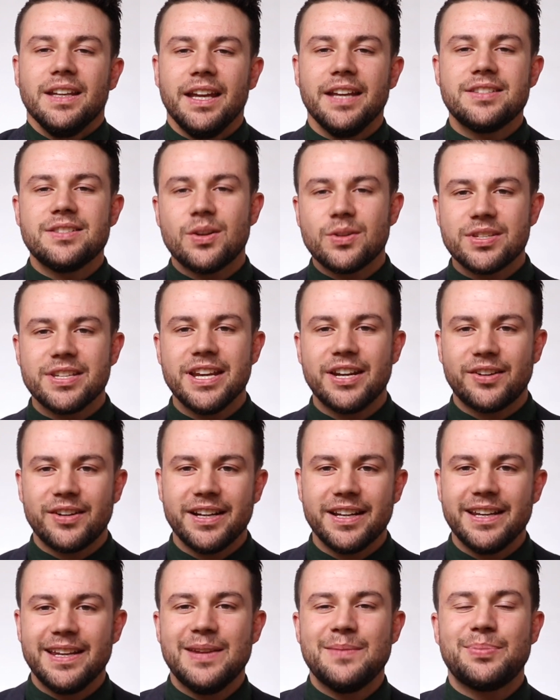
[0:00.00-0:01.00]
It's no
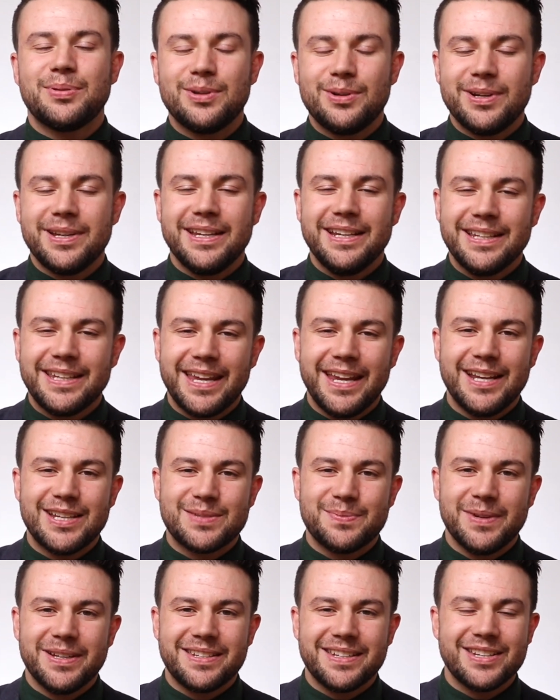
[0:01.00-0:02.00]
secret, employee
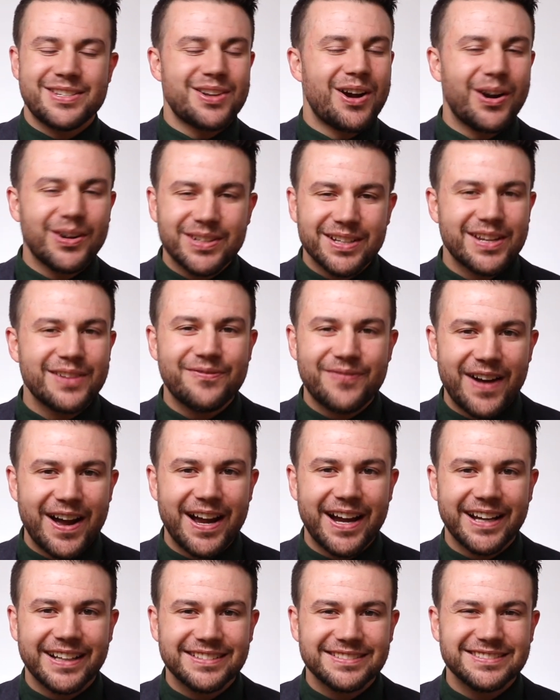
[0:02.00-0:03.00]
engagement is hard to
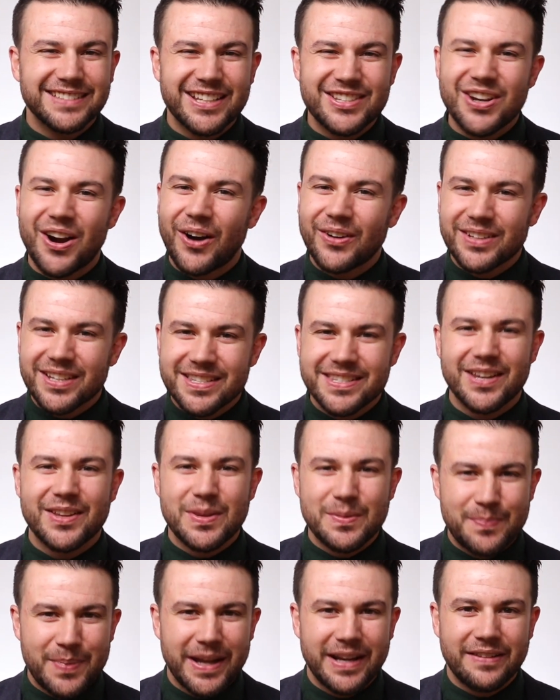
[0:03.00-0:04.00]
define, it's hard to sell
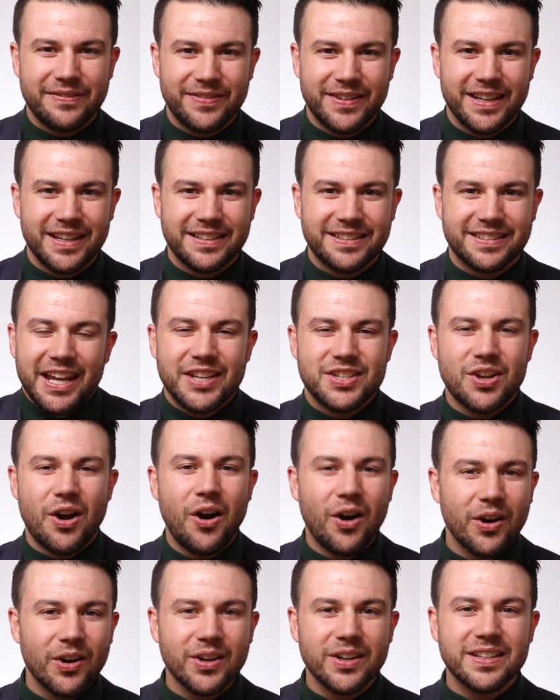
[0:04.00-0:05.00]
the benefits, it's
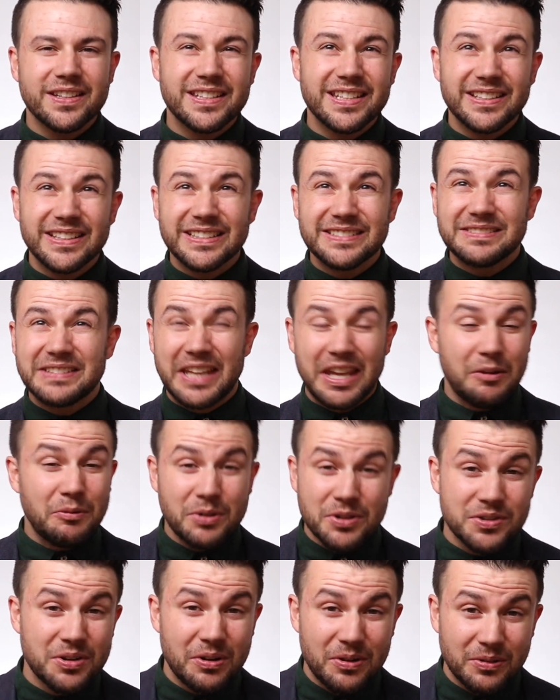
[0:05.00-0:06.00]
hard to get
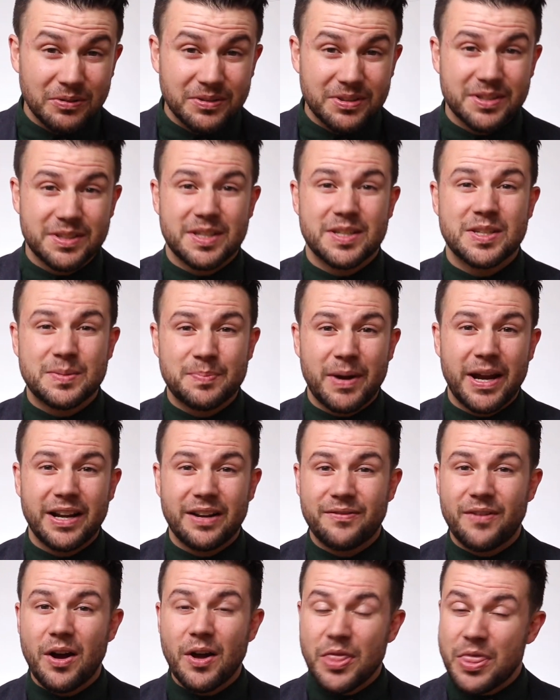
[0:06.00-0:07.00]
results despite
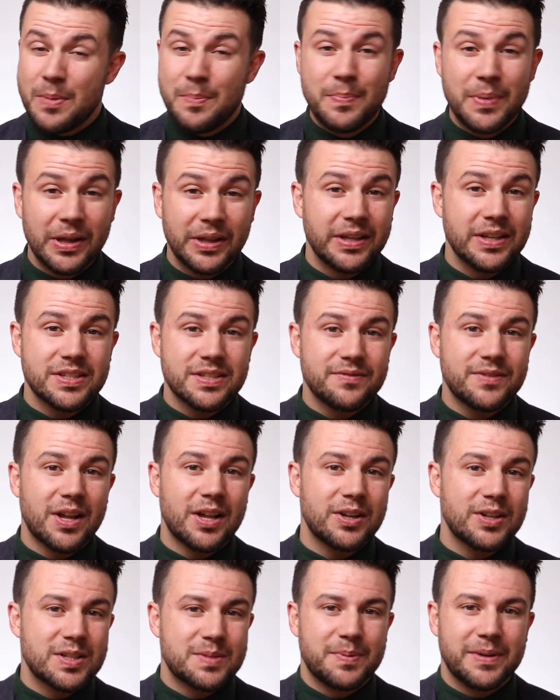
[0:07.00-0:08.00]
of the billions of
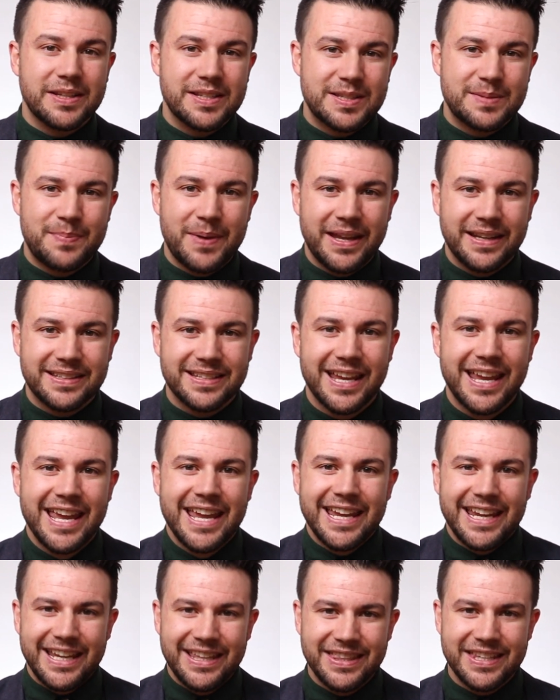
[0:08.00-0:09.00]
dollars being spent
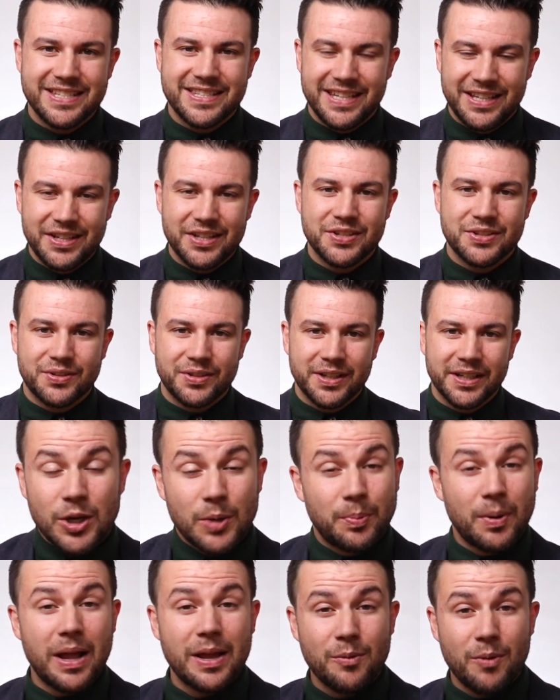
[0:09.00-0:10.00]
in this industry.
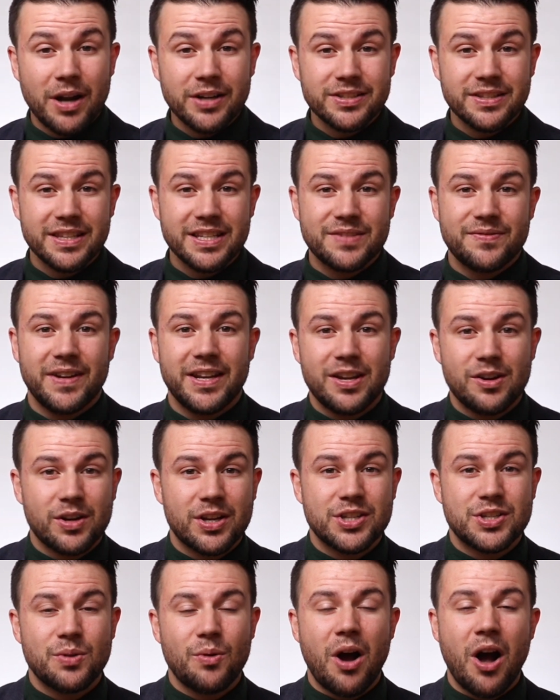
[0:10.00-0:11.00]
You're probably watching this video
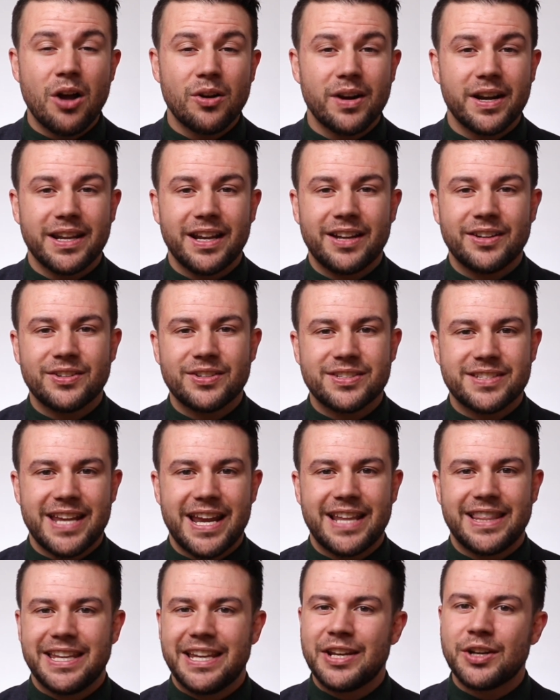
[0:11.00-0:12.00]
because you already
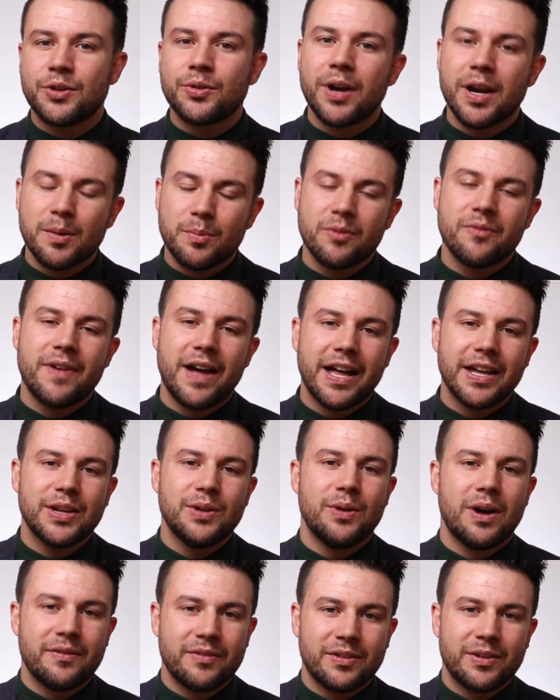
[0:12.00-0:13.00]
understand the incredible
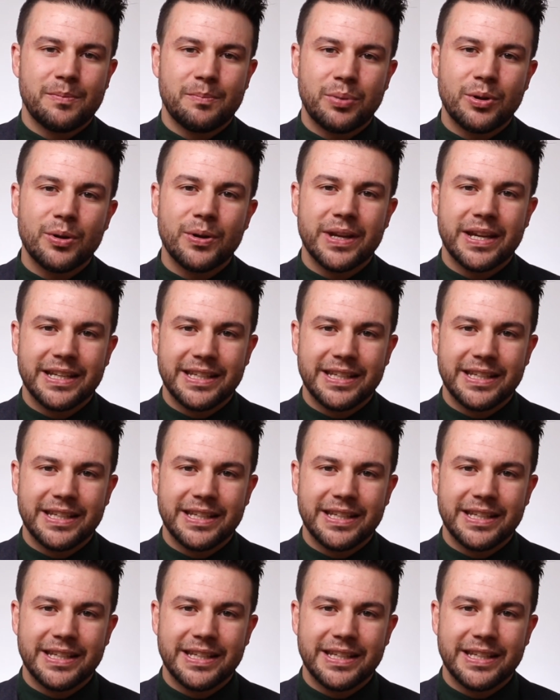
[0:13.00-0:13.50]
value of an employee